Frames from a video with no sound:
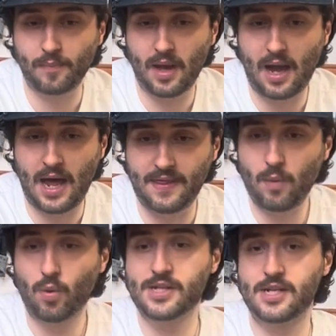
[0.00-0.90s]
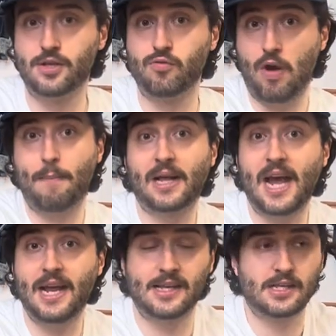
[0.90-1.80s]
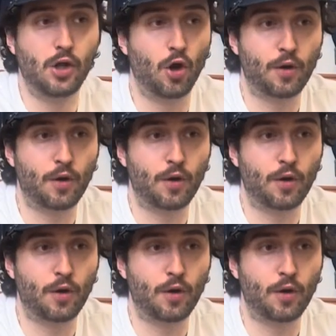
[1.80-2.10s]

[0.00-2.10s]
and they wanted to replicate this look,